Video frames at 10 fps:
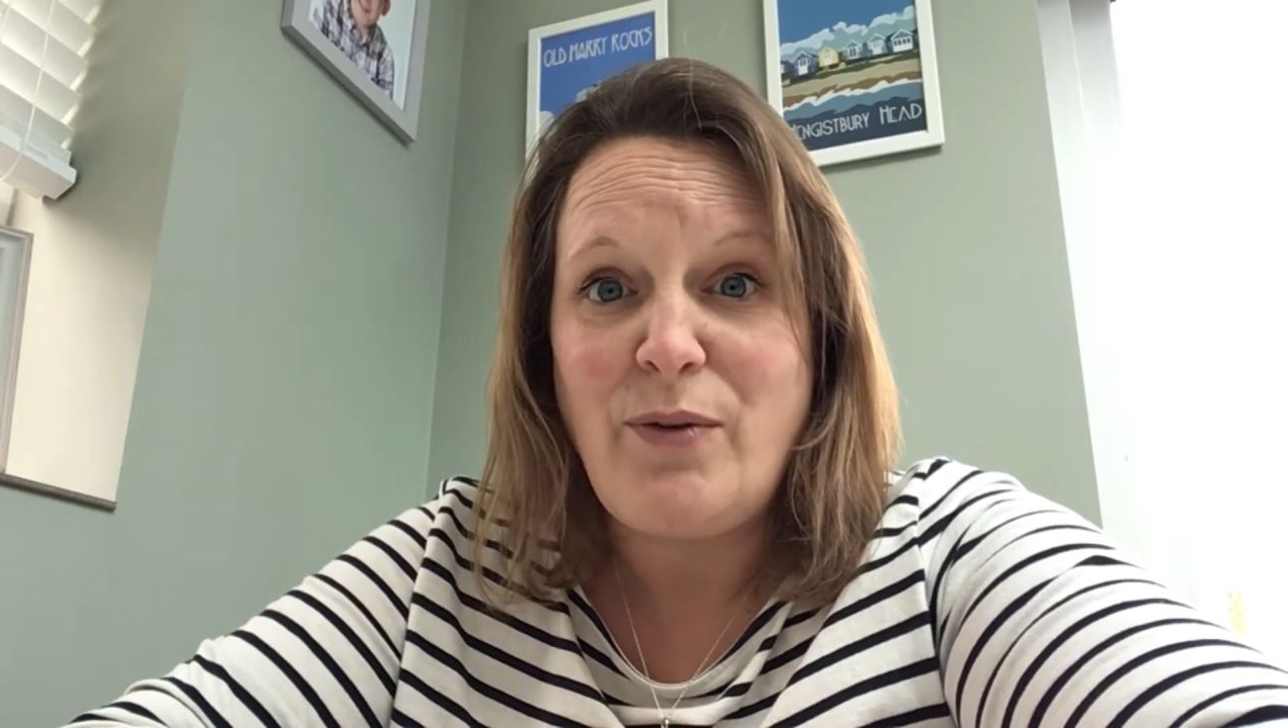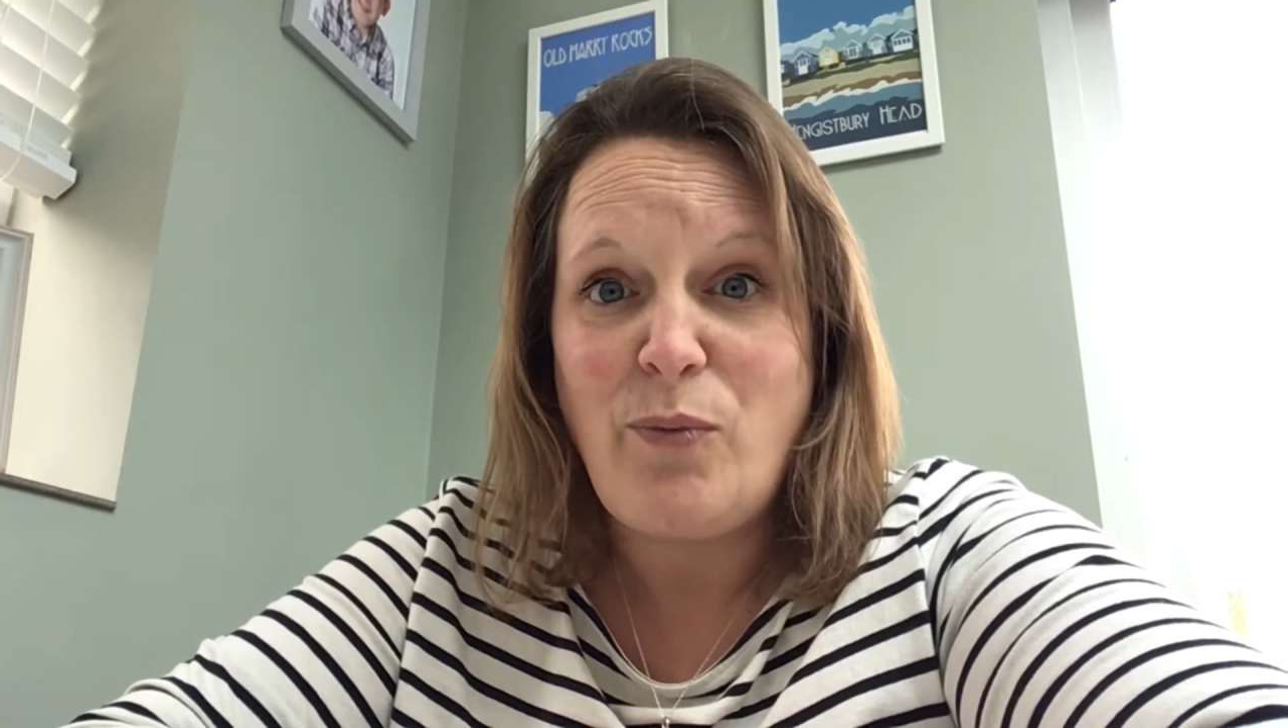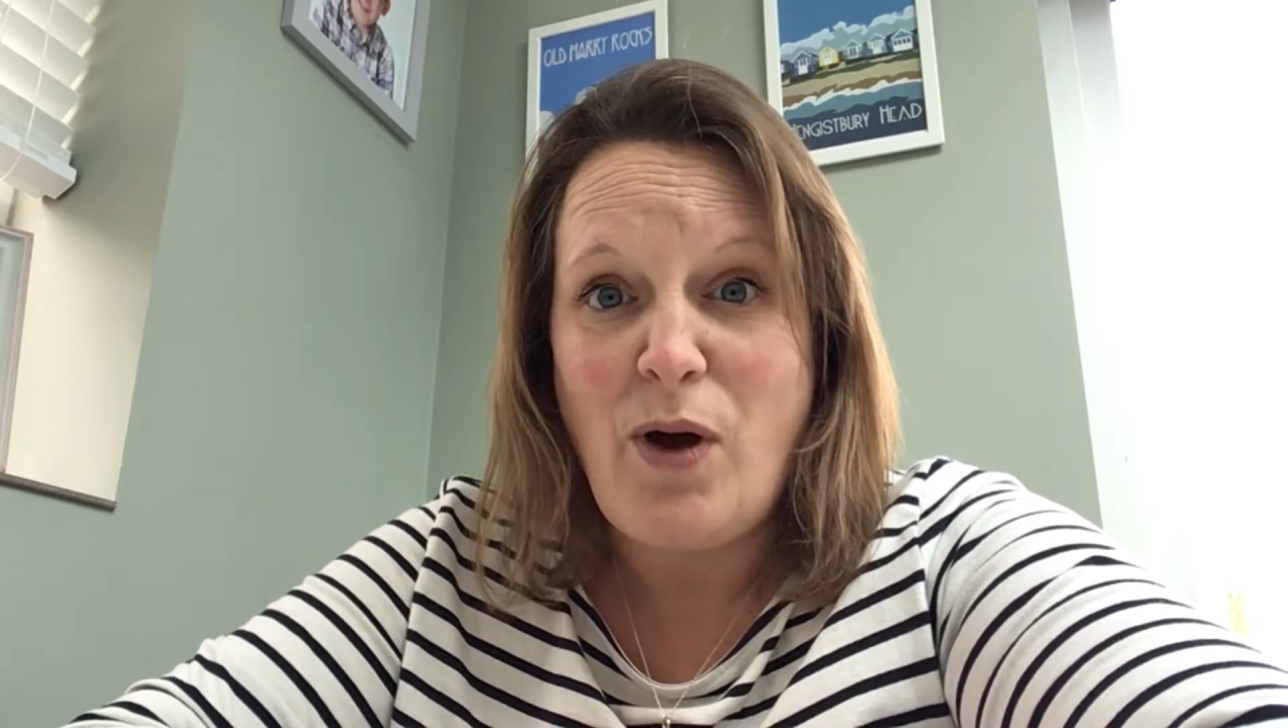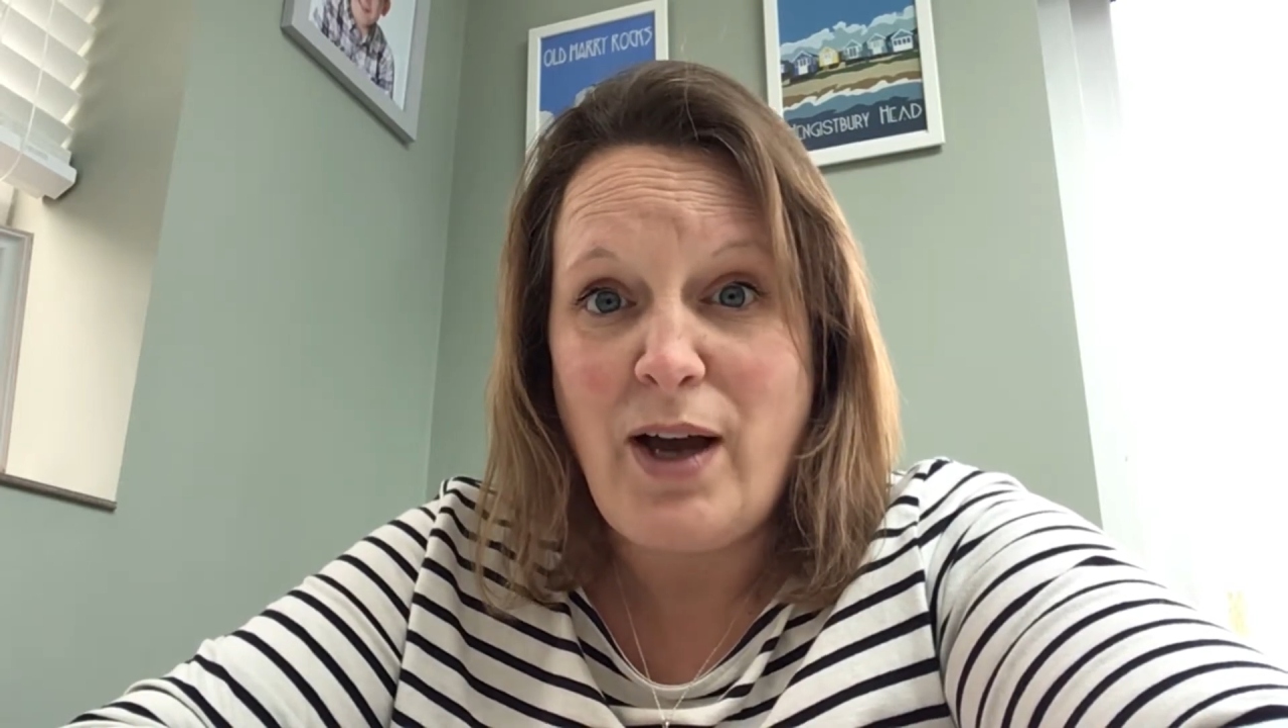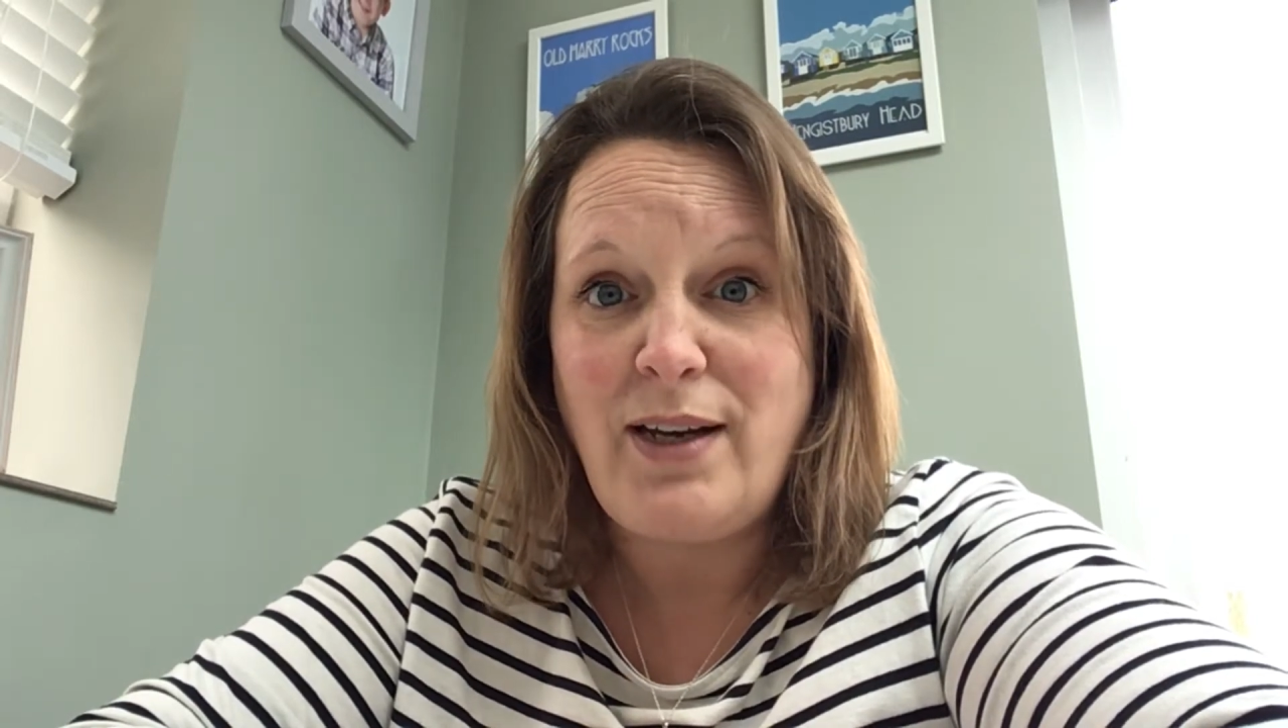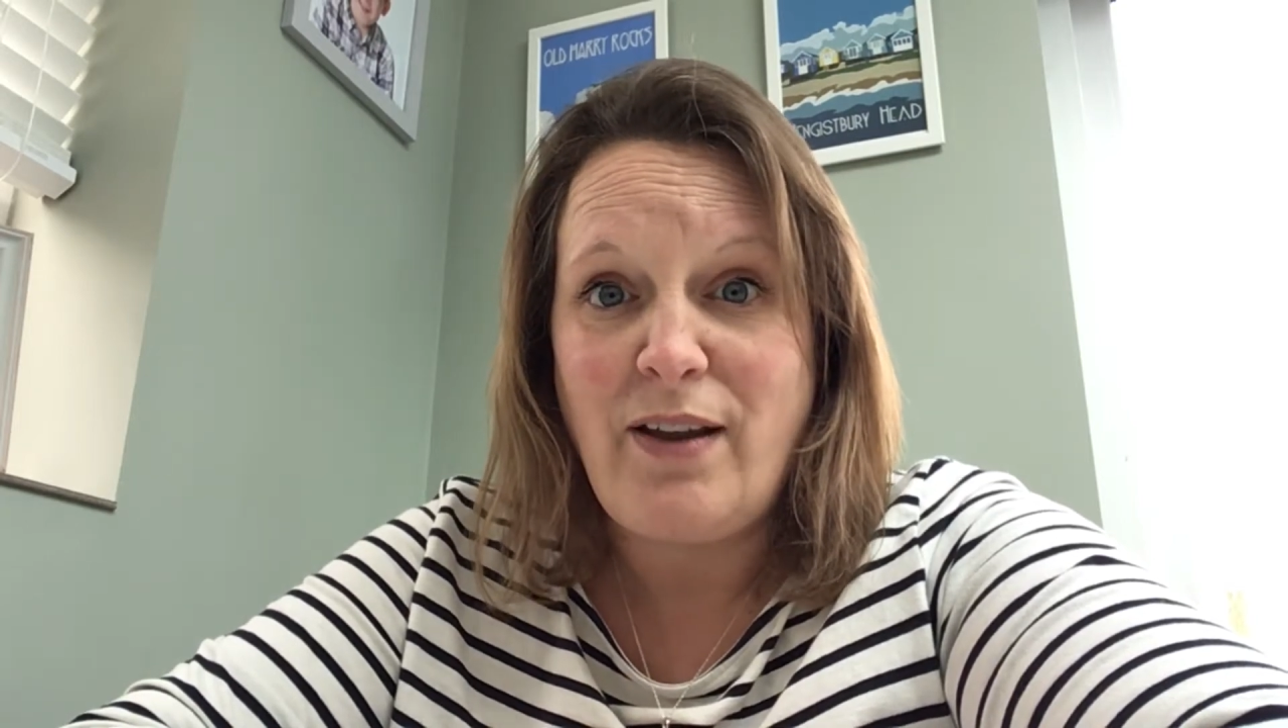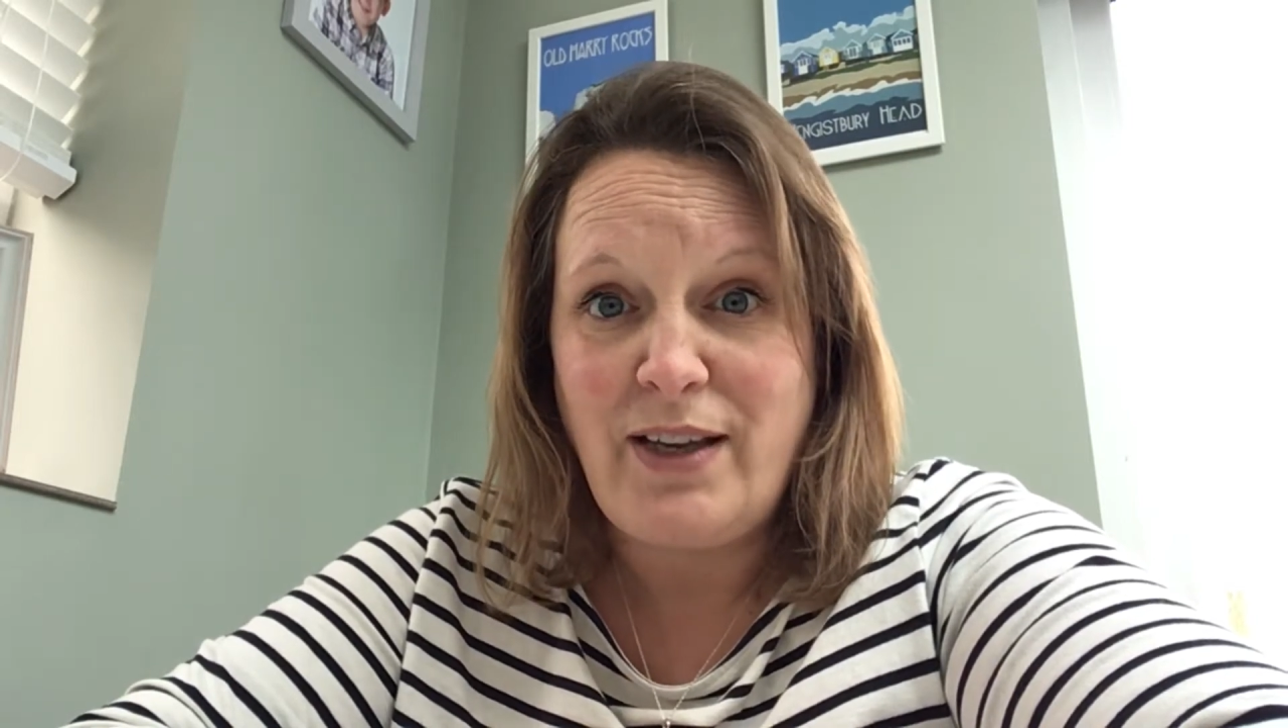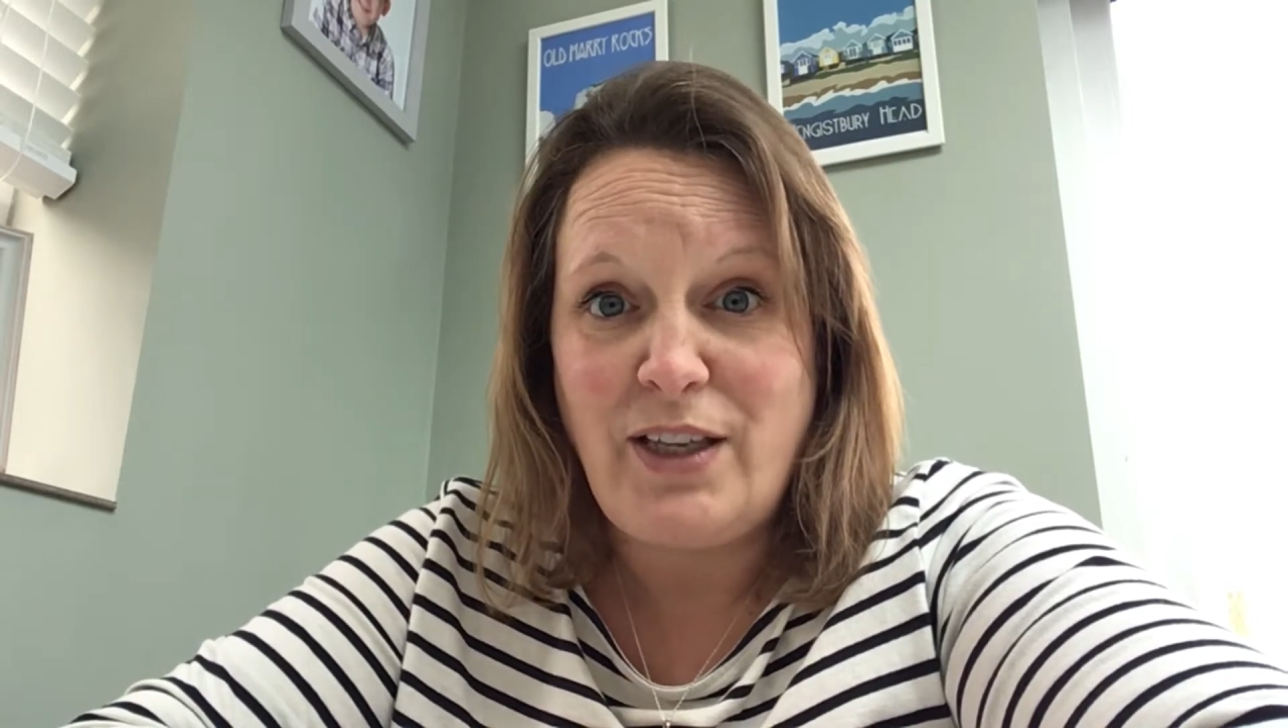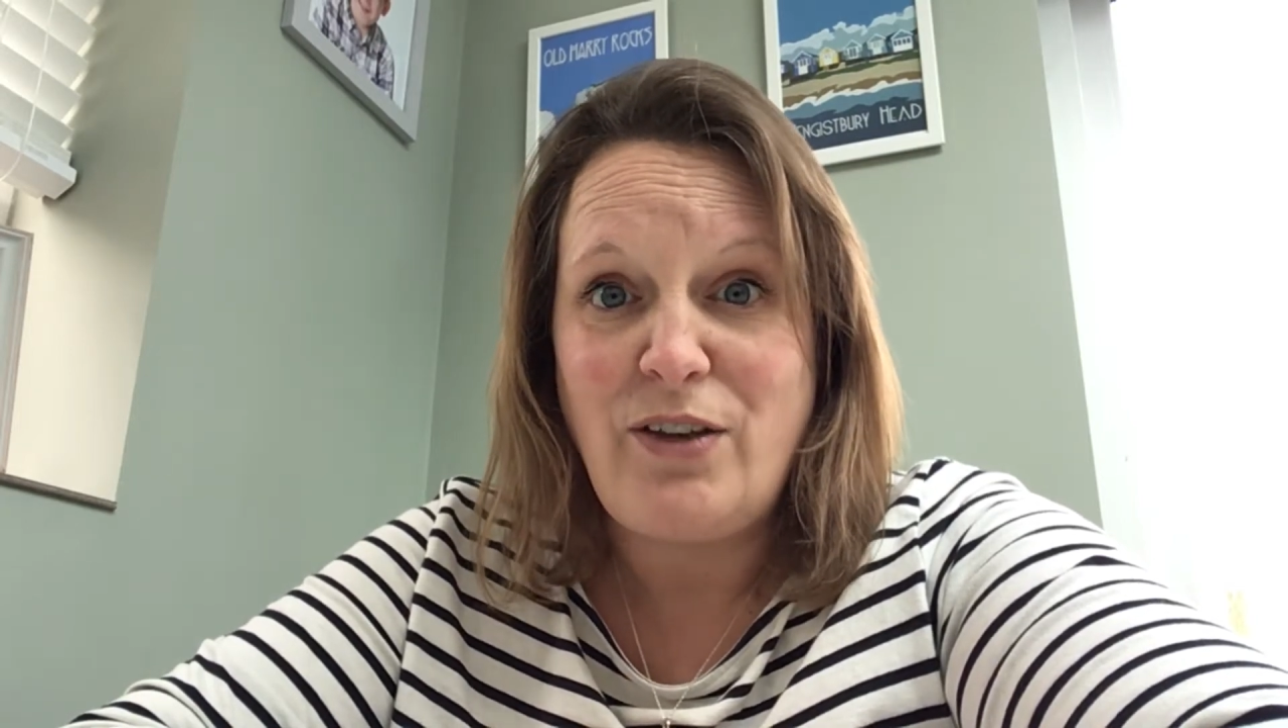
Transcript: what I'd like